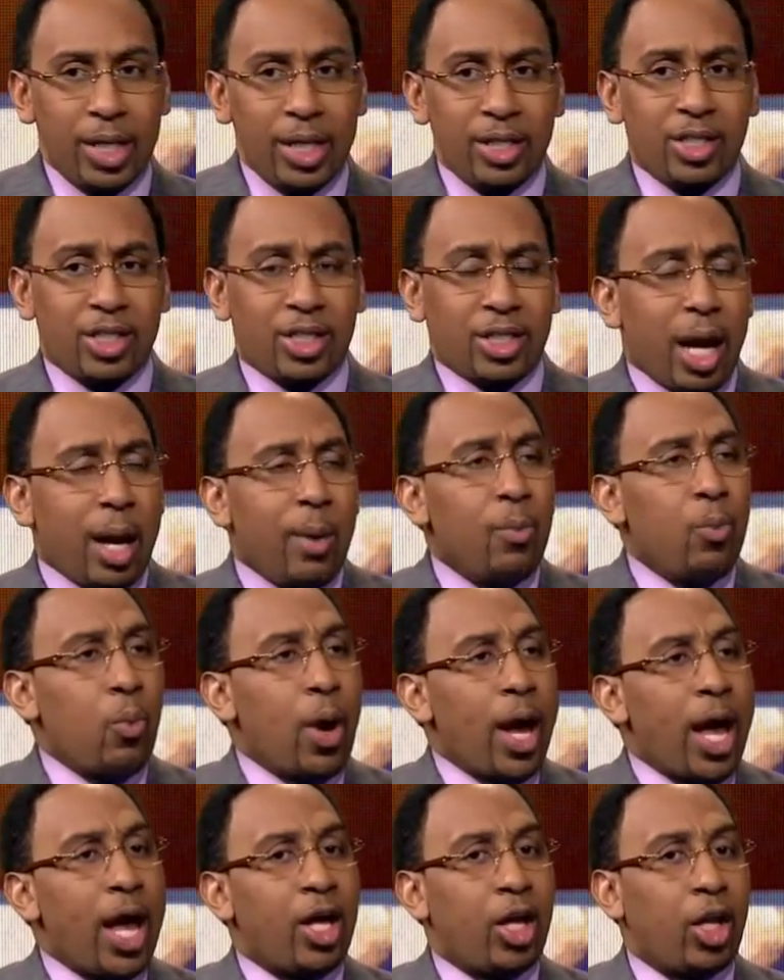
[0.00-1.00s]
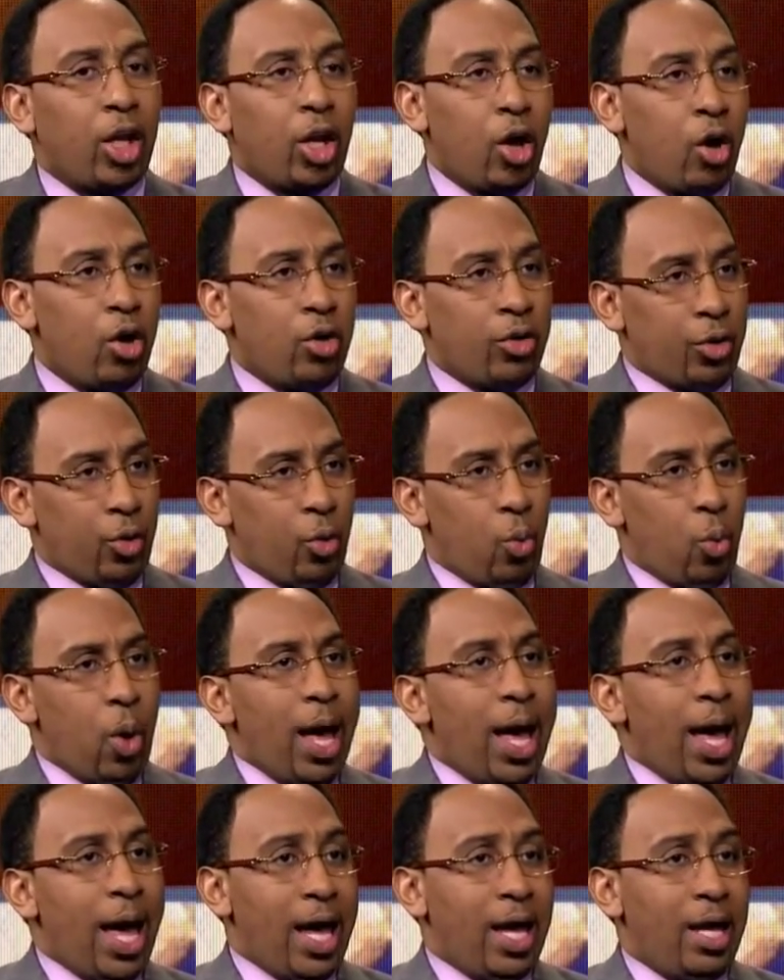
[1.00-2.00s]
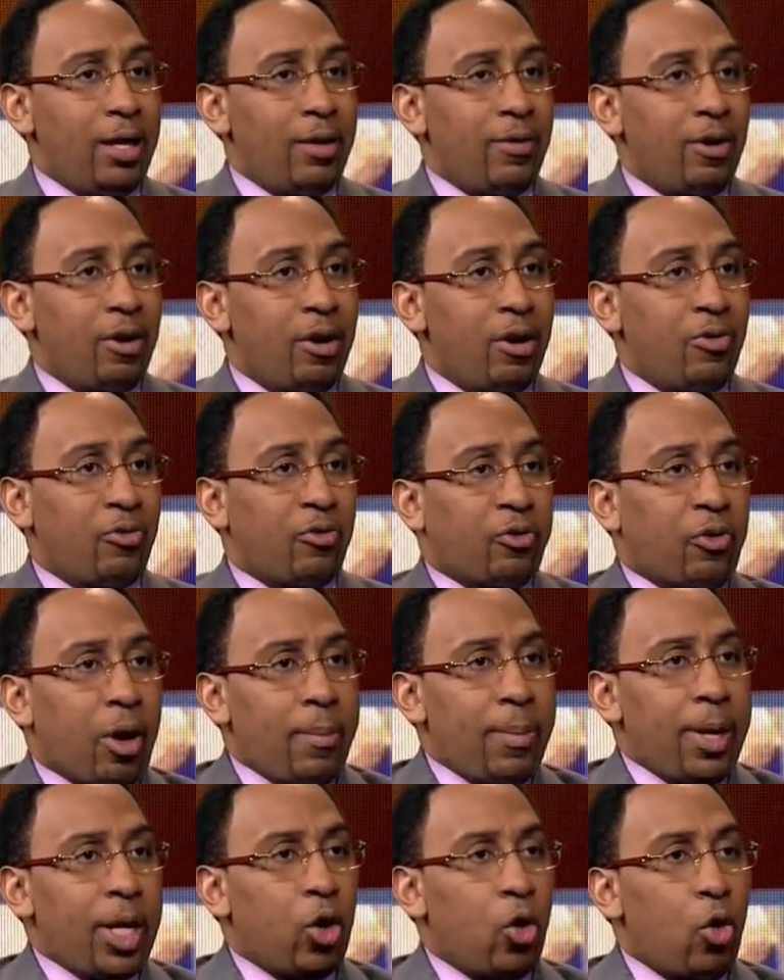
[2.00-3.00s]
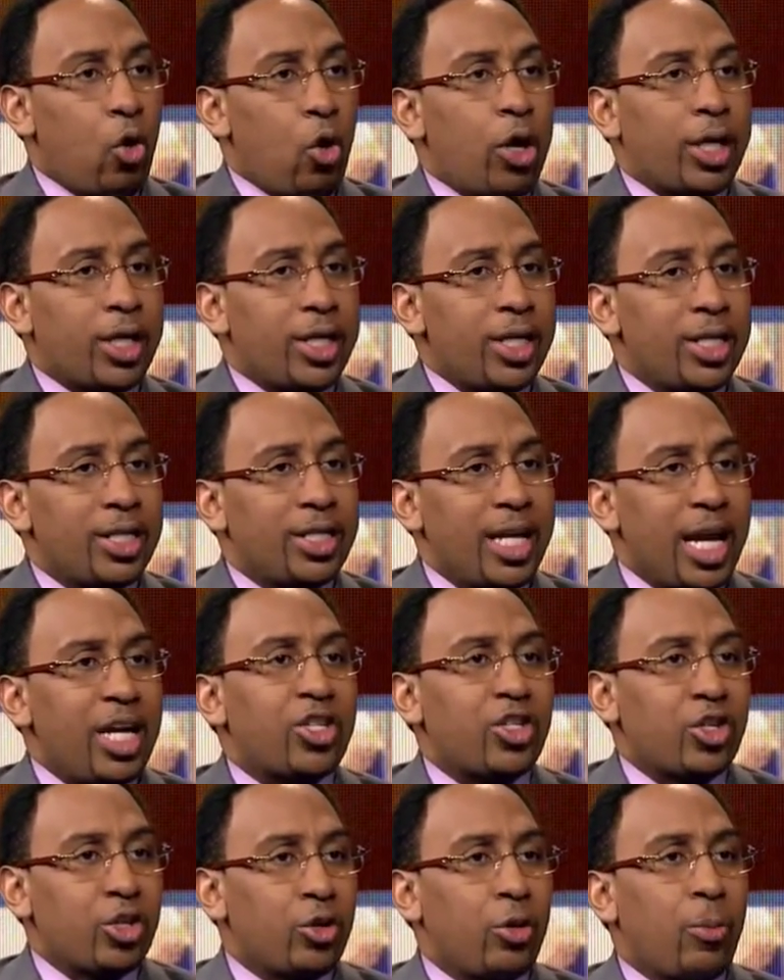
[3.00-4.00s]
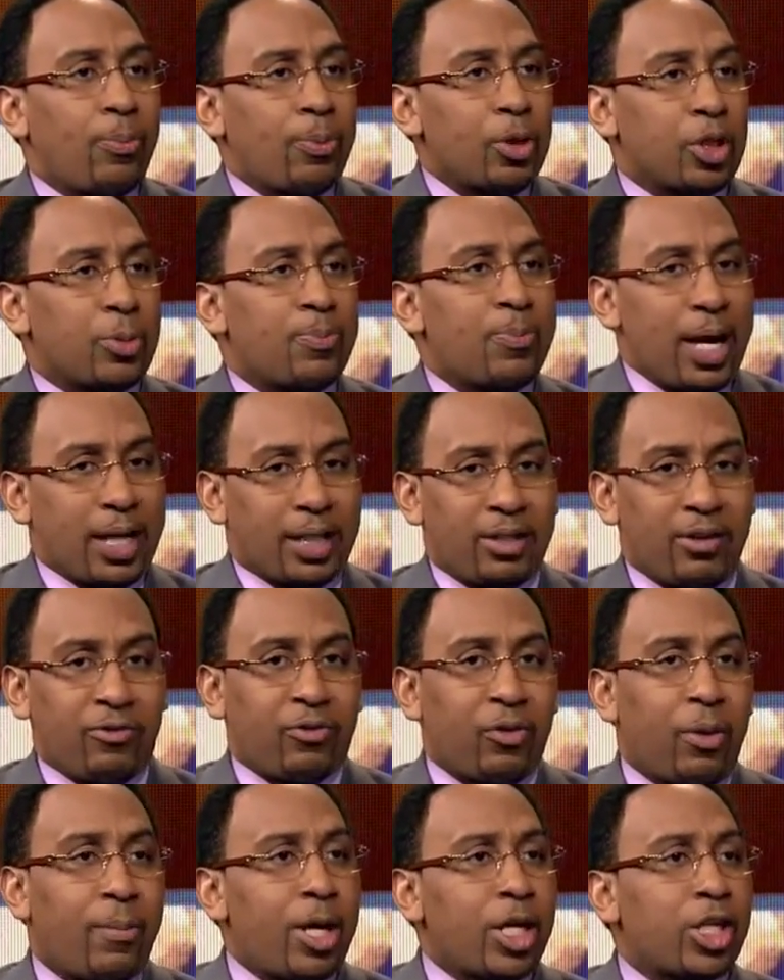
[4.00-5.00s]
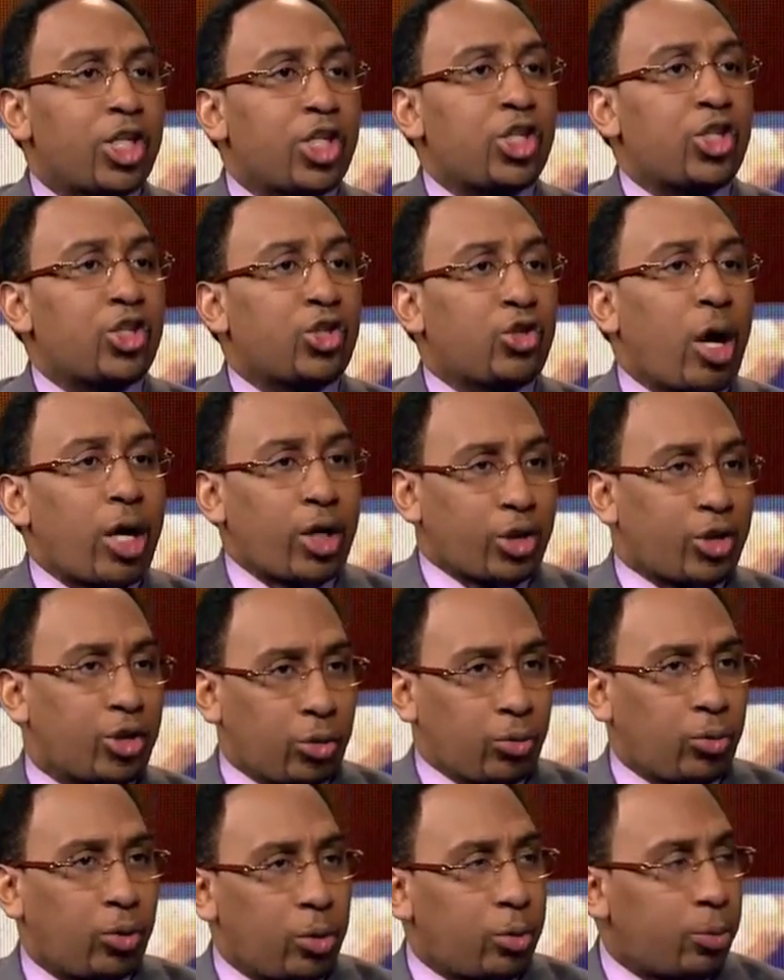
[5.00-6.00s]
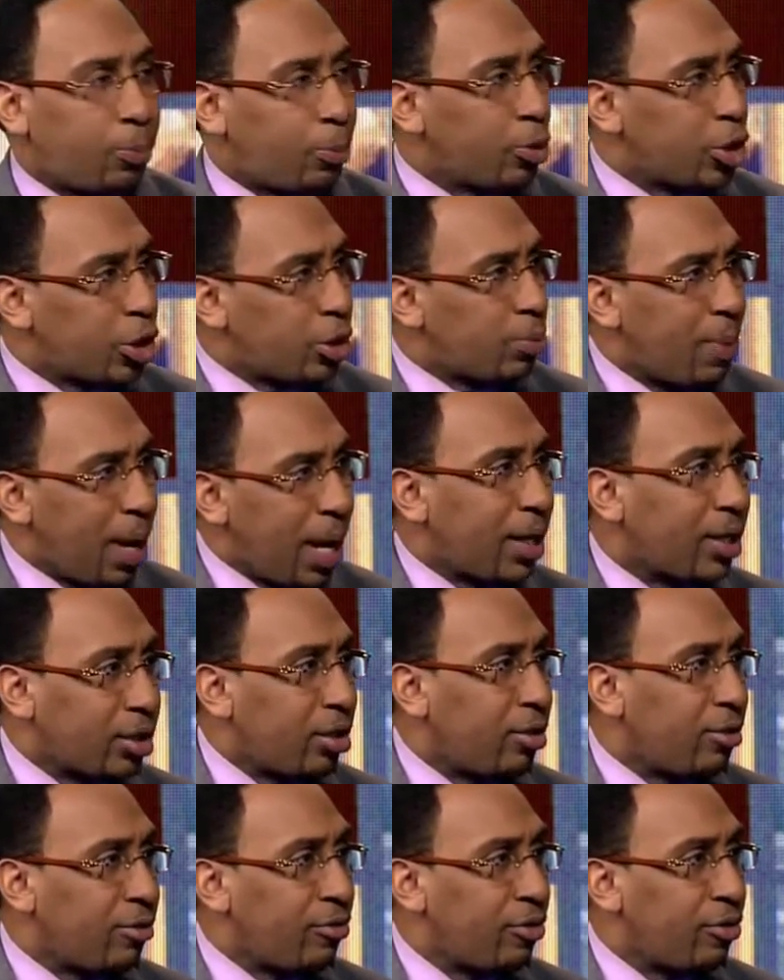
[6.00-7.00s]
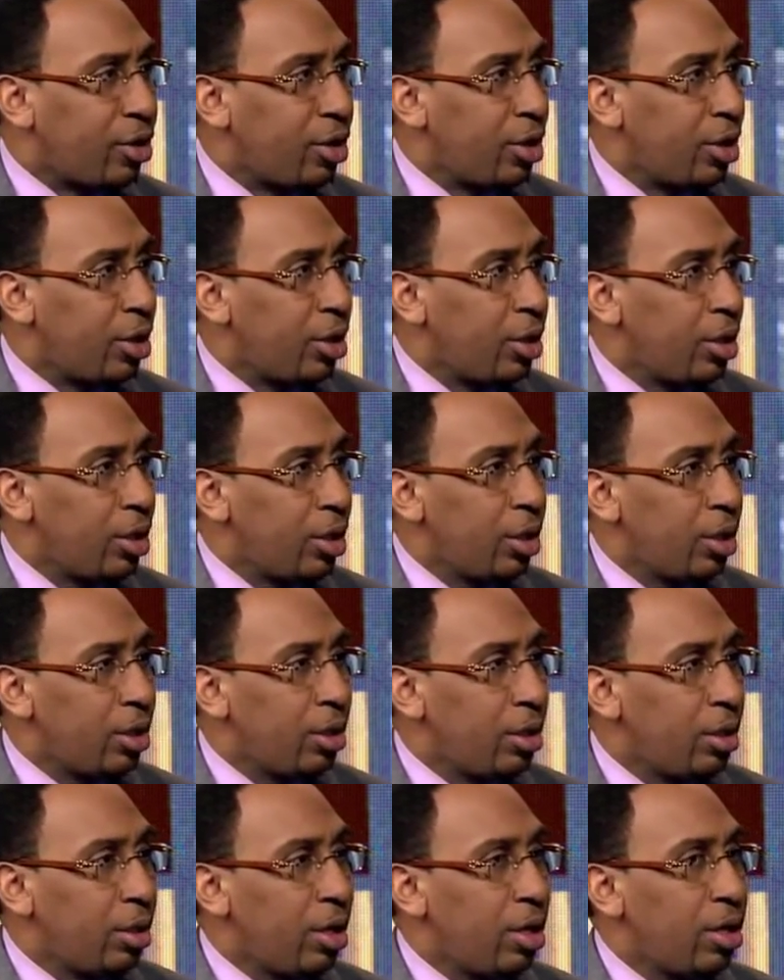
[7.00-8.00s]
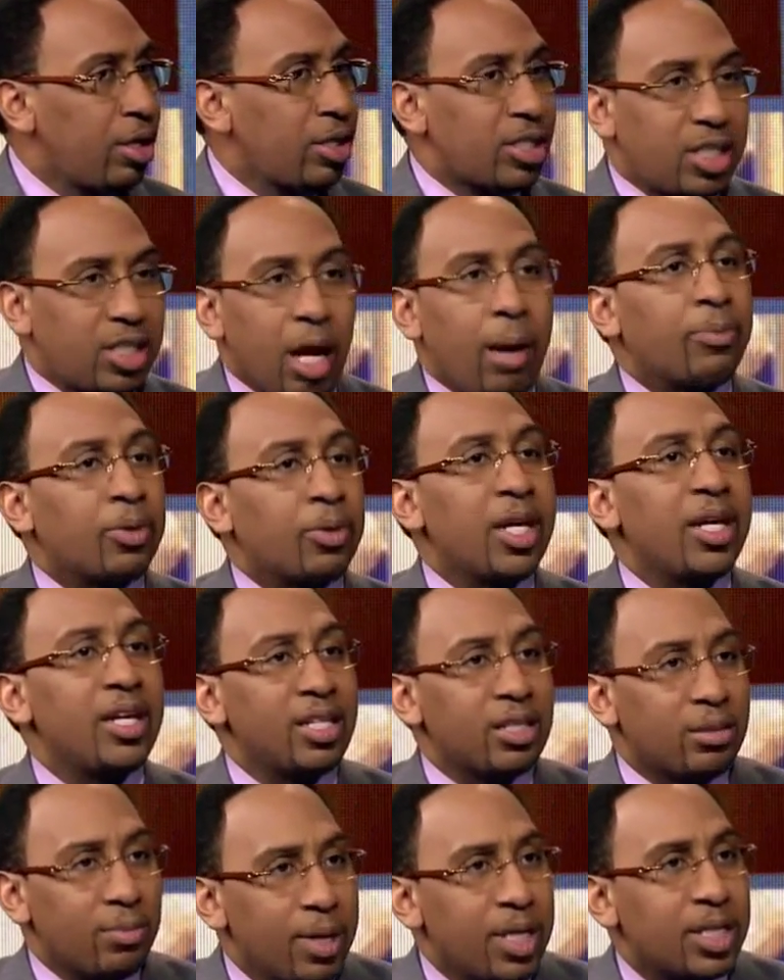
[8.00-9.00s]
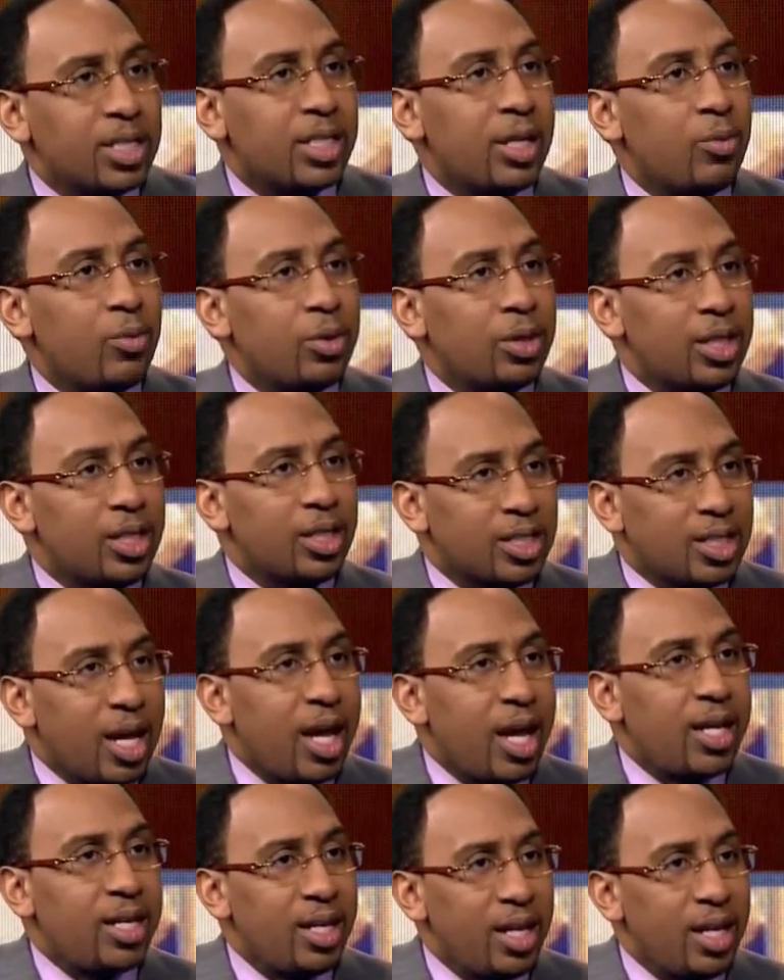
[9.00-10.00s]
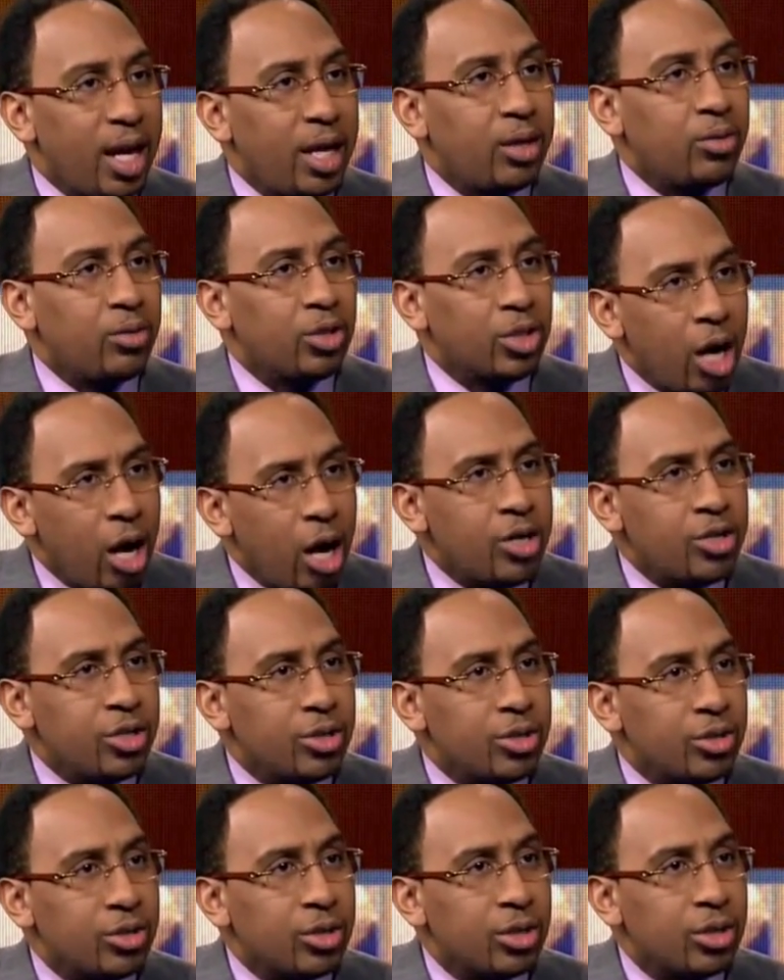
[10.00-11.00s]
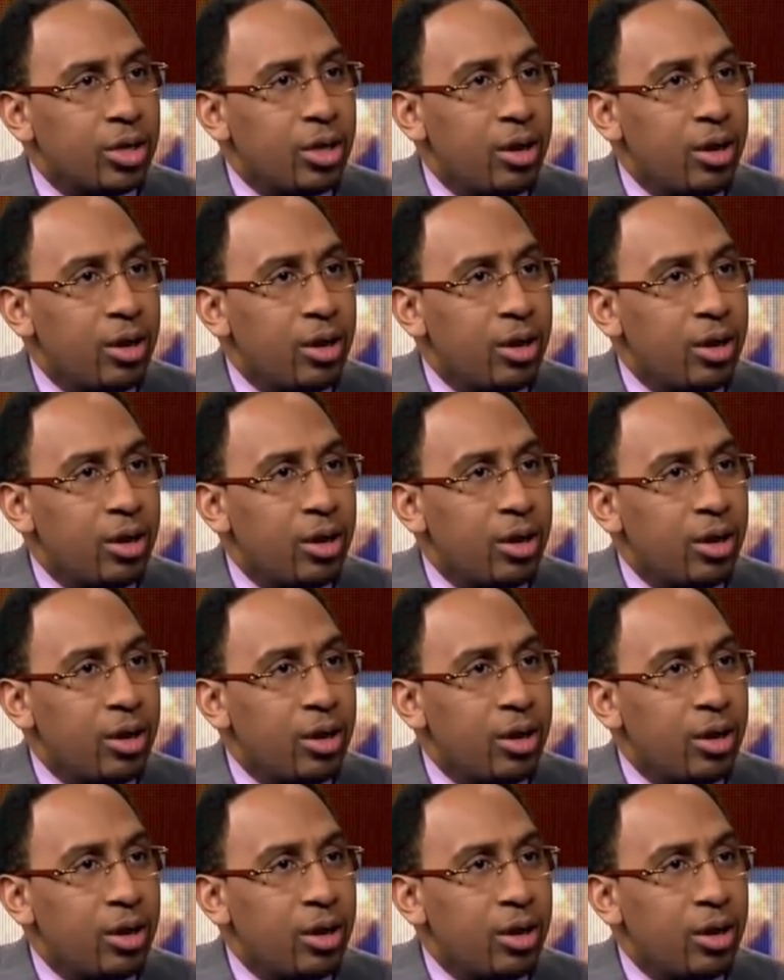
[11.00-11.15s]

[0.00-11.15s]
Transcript: Somewhere along the way, from an organizational perspective, from a structural perspective, something is missing with the San Diego Chargers.